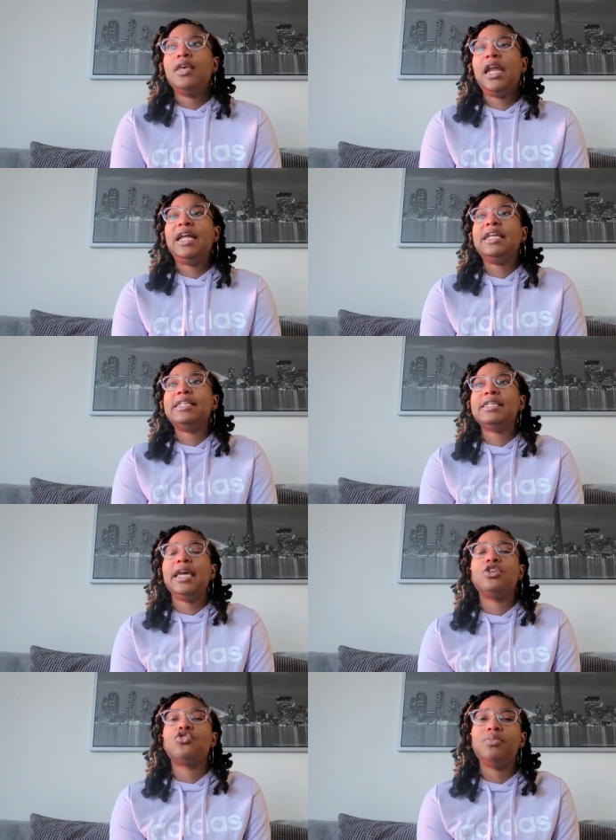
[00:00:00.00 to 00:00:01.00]
that i need to
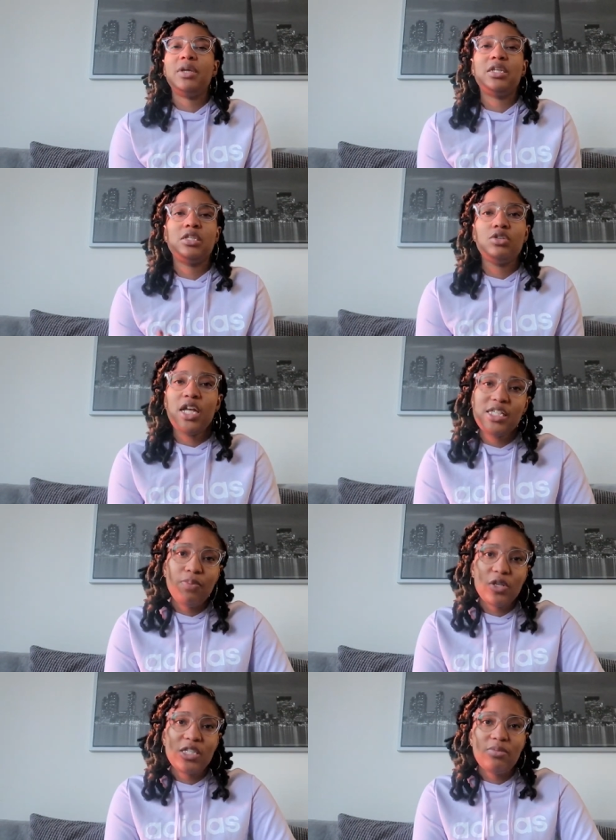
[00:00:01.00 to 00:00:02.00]
get treatment as soon as
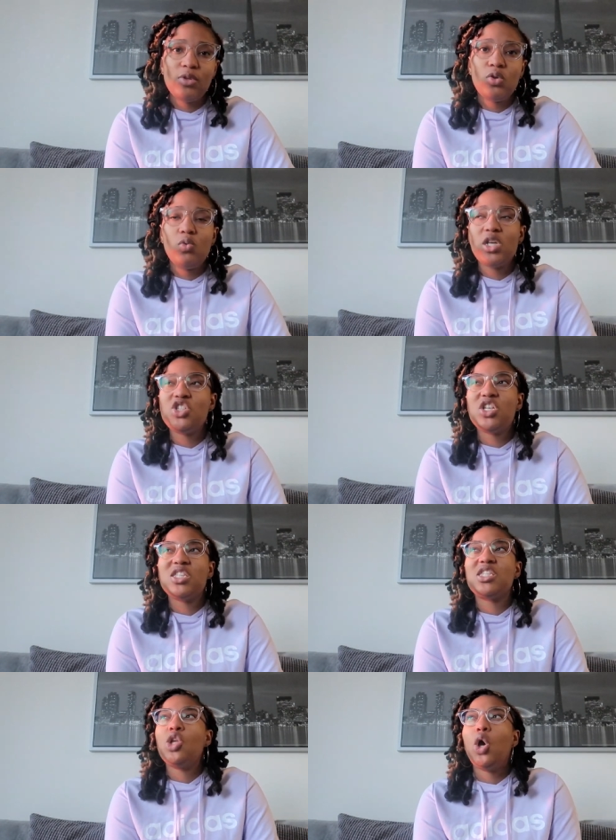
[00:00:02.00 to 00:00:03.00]
possible was
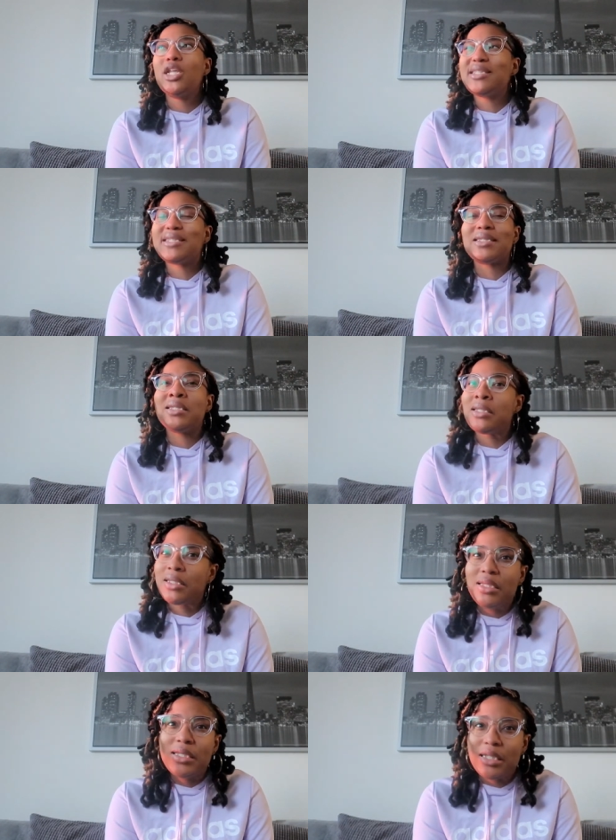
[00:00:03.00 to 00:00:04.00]
just not
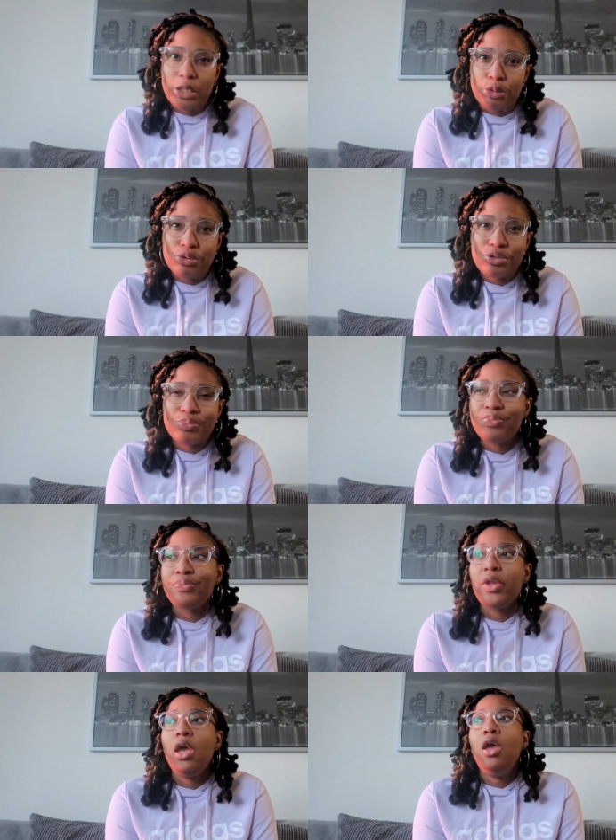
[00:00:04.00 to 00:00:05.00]
good news
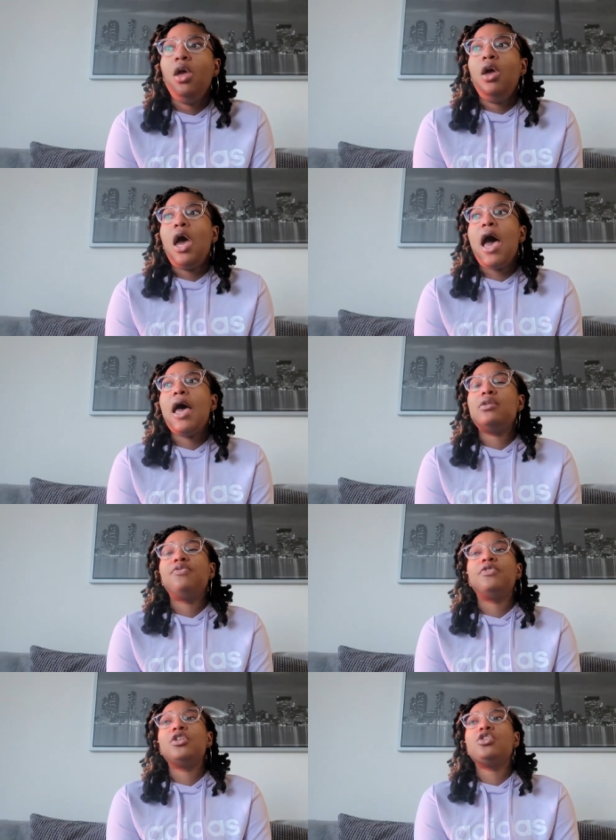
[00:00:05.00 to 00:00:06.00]
and
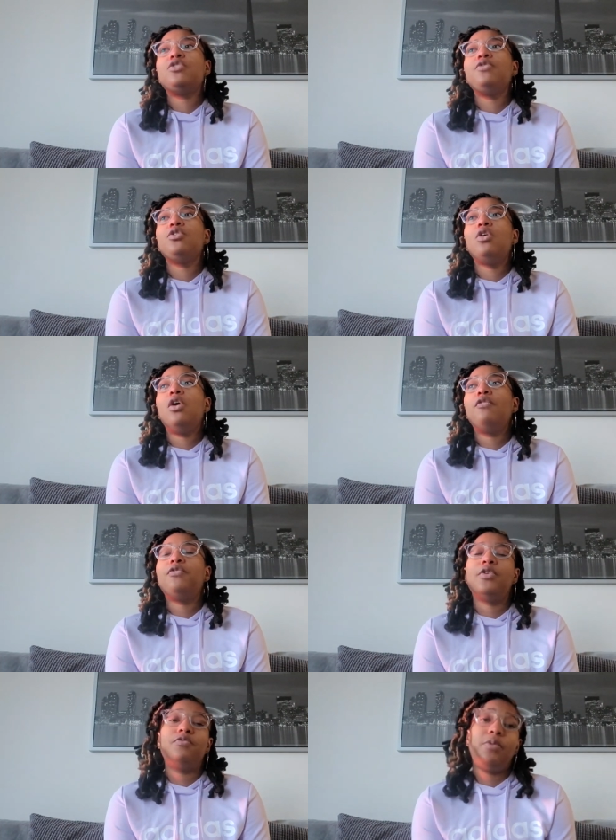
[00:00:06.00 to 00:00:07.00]
for those of you
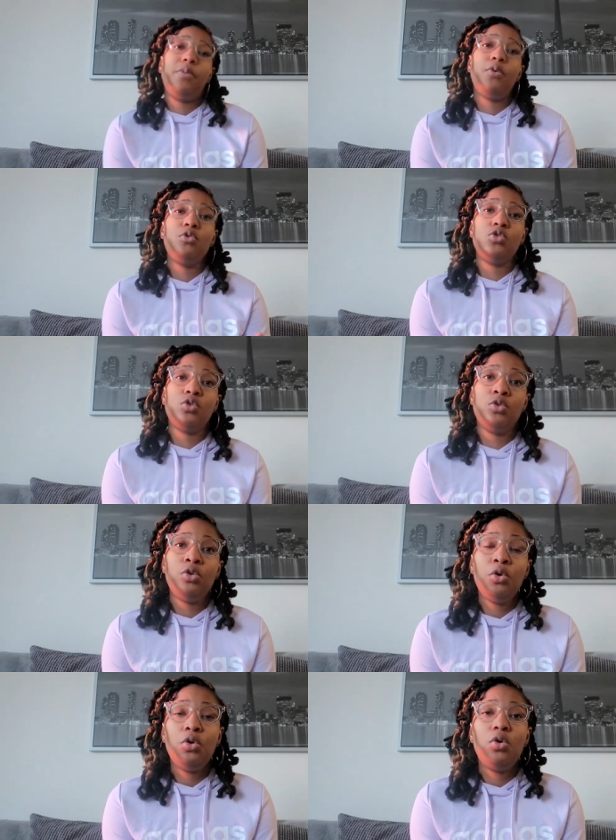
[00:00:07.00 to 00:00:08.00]
for, for people who
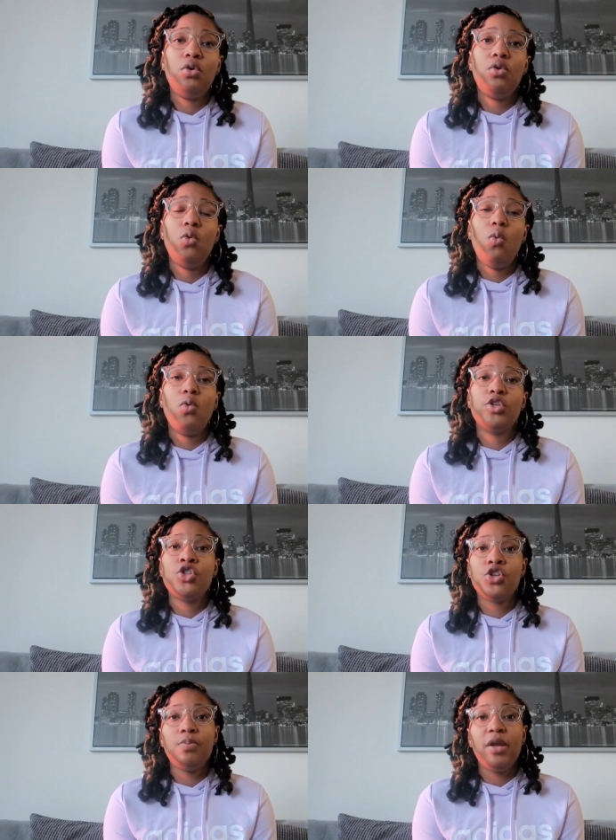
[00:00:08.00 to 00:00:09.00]
don't know the
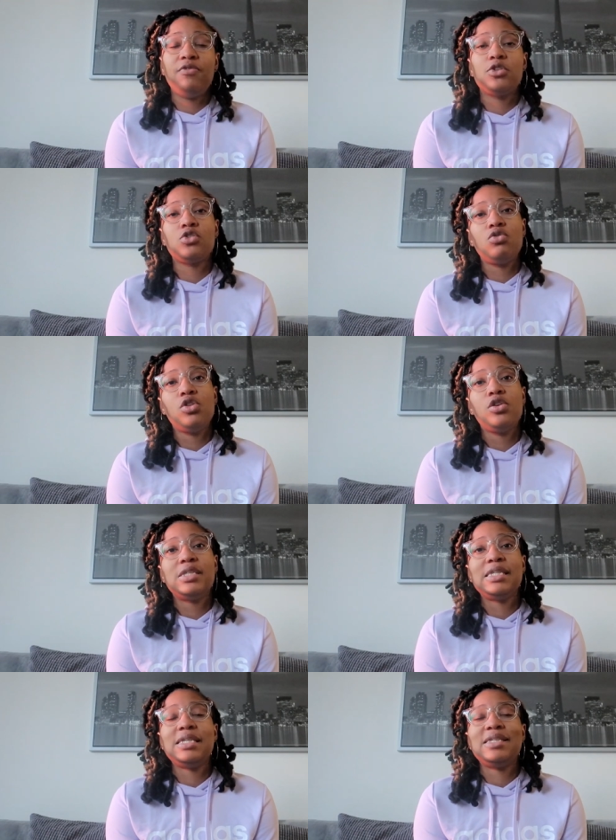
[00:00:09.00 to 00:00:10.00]
treatment for
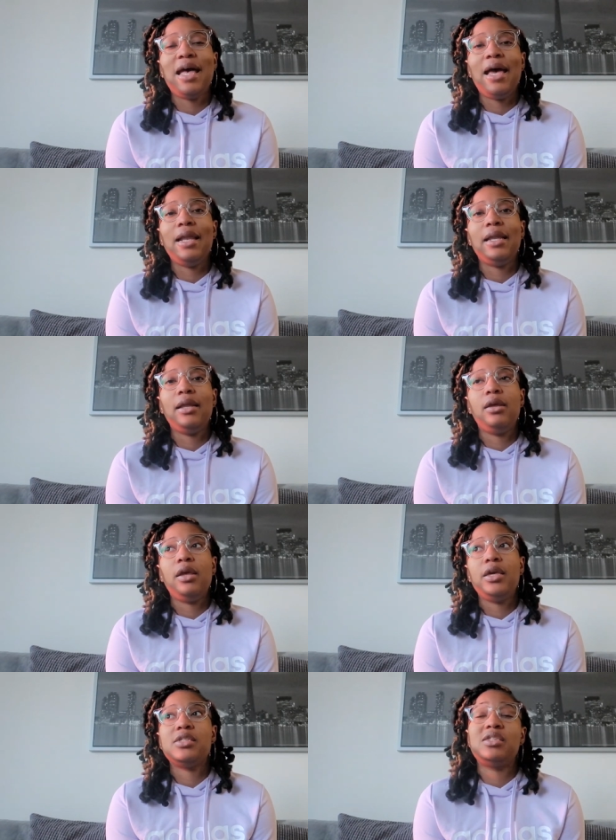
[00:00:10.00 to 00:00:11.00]
scoliosis is that
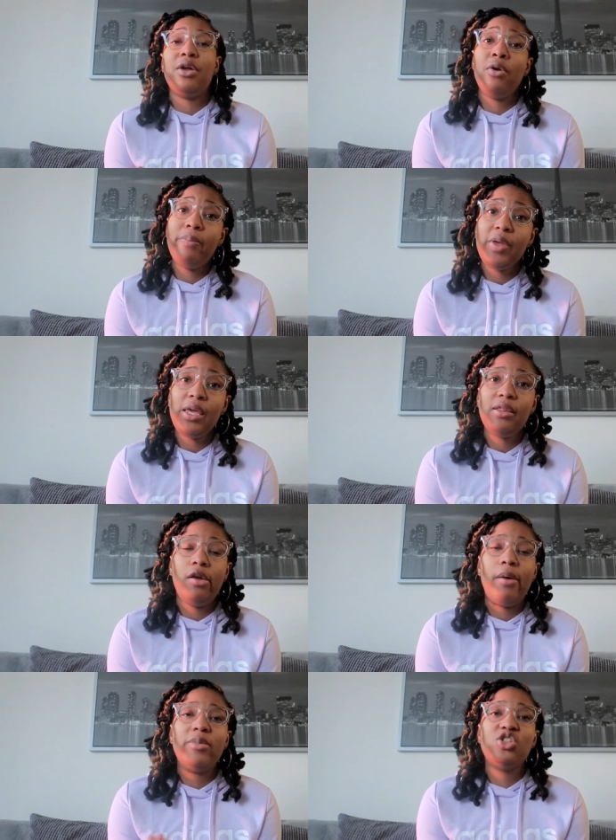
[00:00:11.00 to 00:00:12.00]
it's therapy
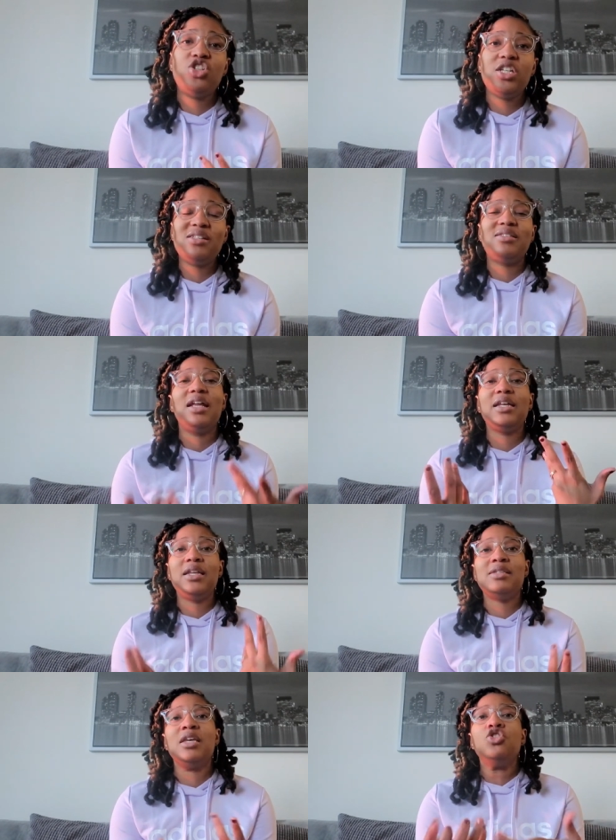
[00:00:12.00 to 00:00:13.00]
there are machines that
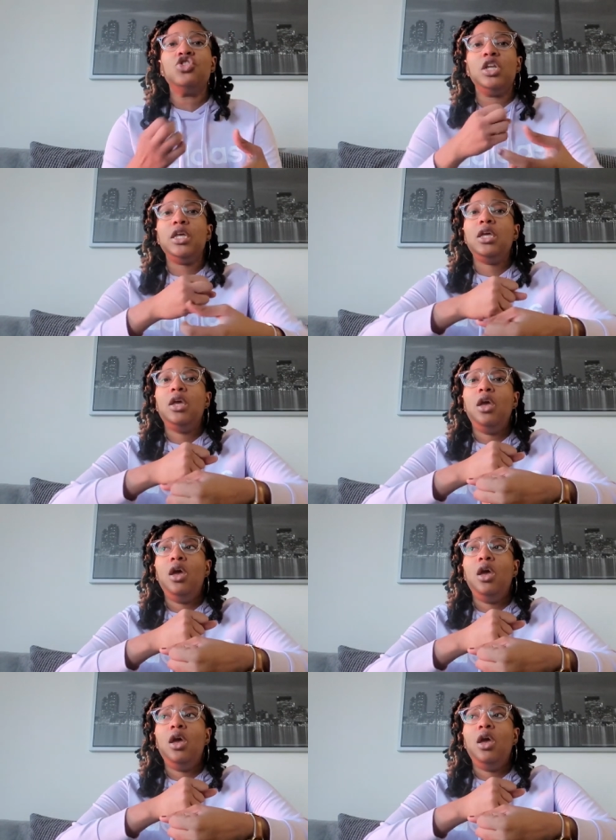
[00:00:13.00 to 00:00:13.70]
can essentially